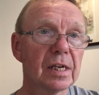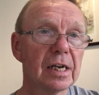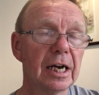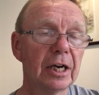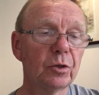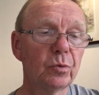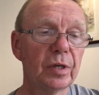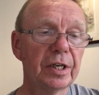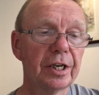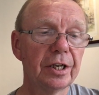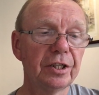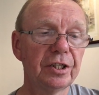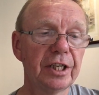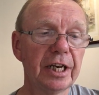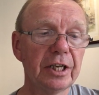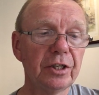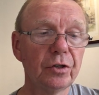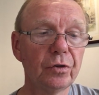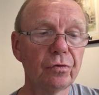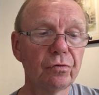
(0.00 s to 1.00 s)
As we
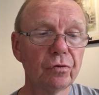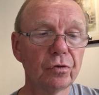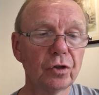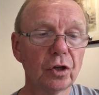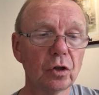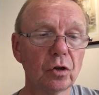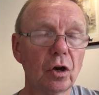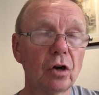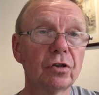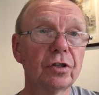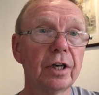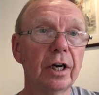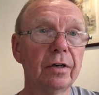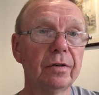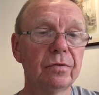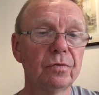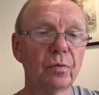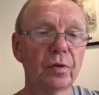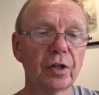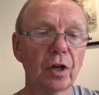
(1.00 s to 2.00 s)
continue through the
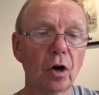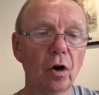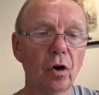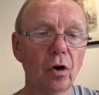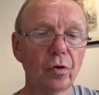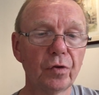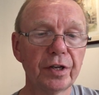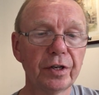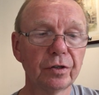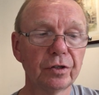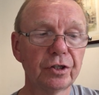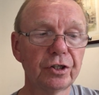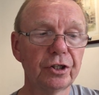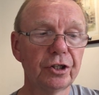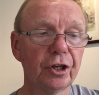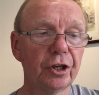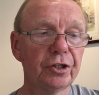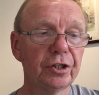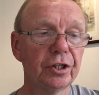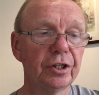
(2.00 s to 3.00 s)
lockdown with all the
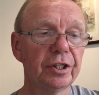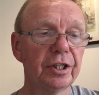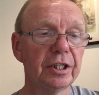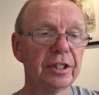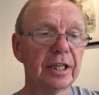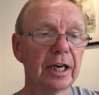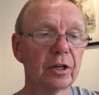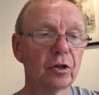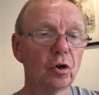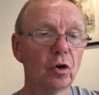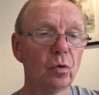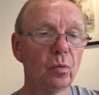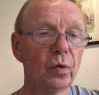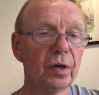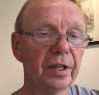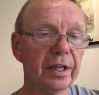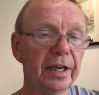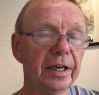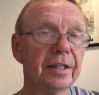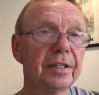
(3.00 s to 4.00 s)
uncertainties that go
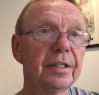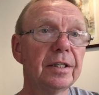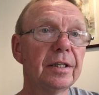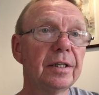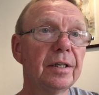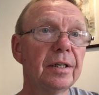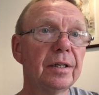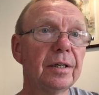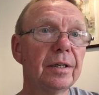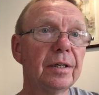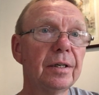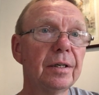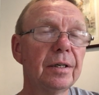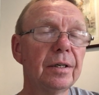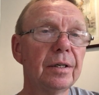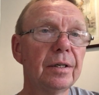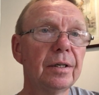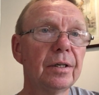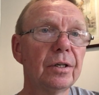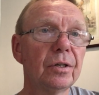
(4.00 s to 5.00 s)
with it,
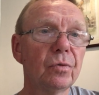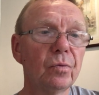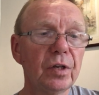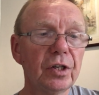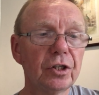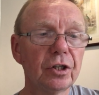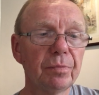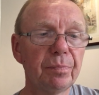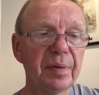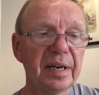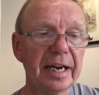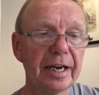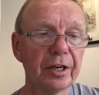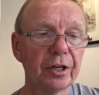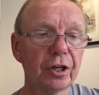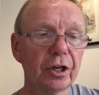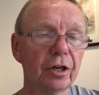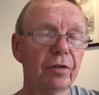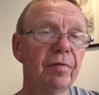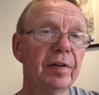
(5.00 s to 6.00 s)
we should be
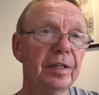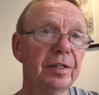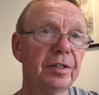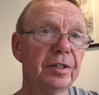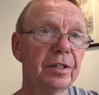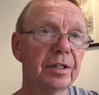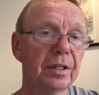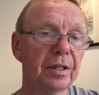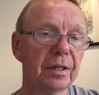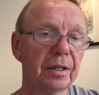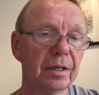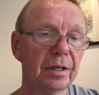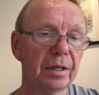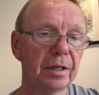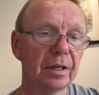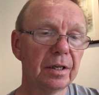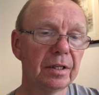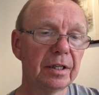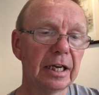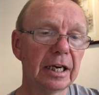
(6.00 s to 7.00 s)
encouraged
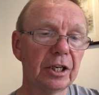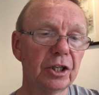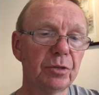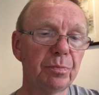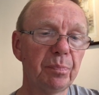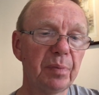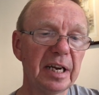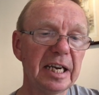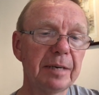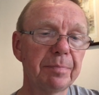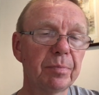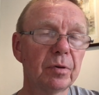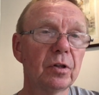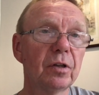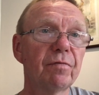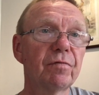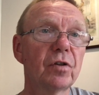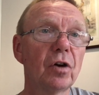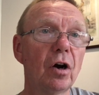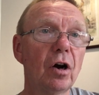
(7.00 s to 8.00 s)
that as people
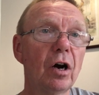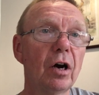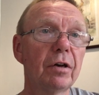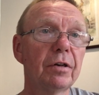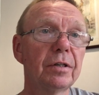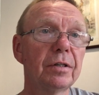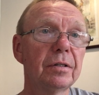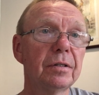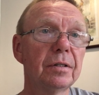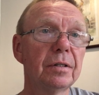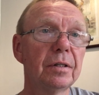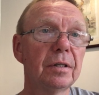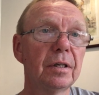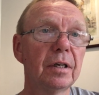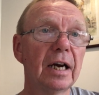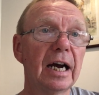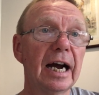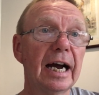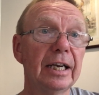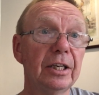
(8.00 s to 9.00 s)
of God,
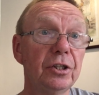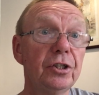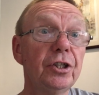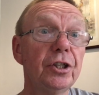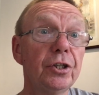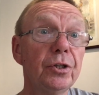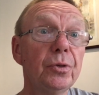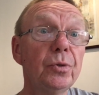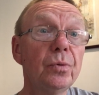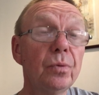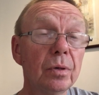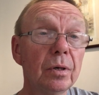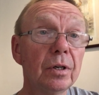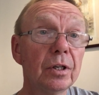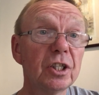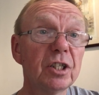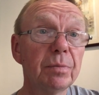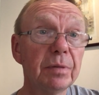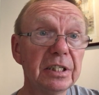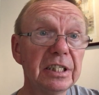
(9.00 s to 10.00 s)
and you
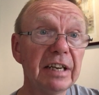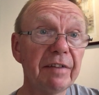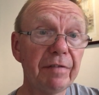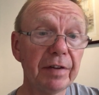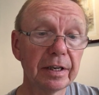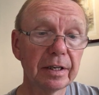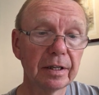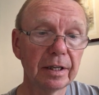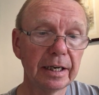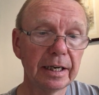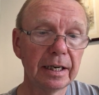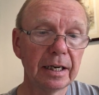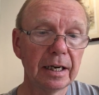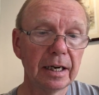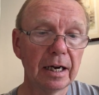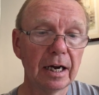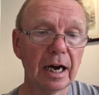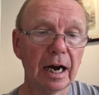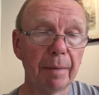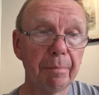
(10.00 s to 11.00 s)
specifically,
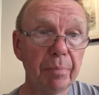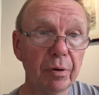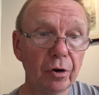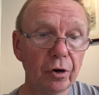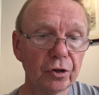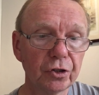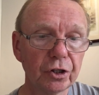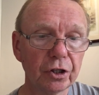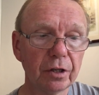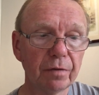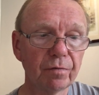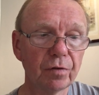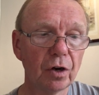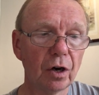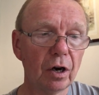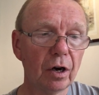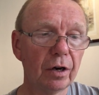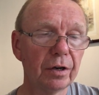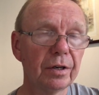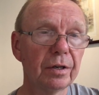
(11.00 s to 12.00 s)
a person of
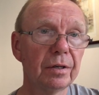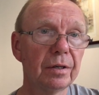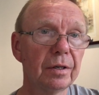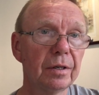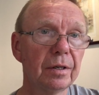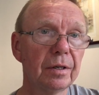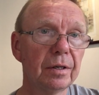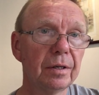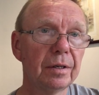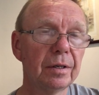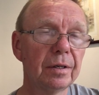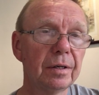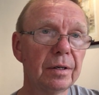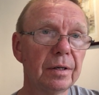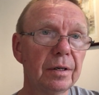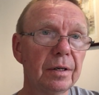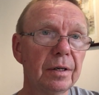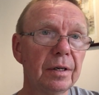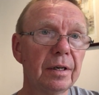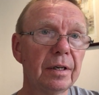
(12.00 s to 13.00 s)
God,
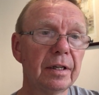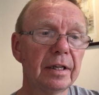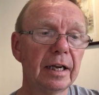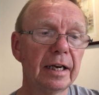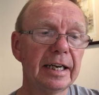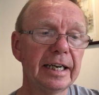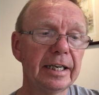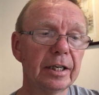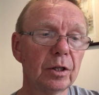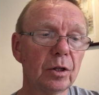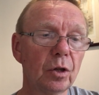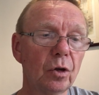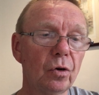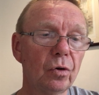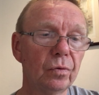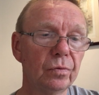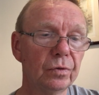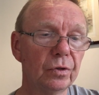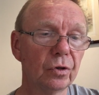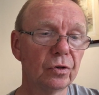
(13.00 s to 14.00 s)
that he
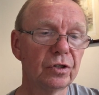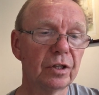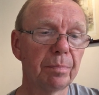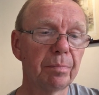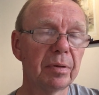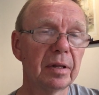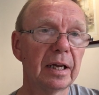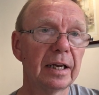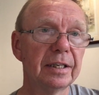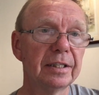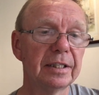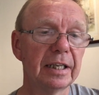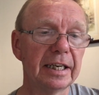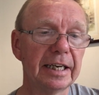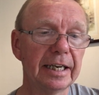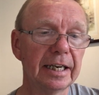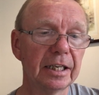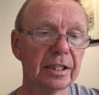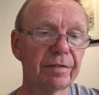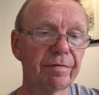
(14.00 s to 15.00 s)
alone knows the plans that
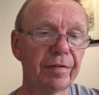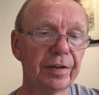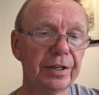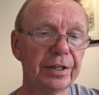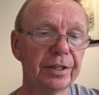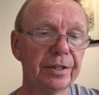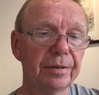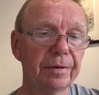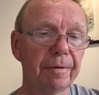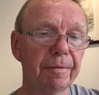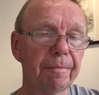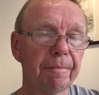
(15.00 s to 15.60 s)
he has for you.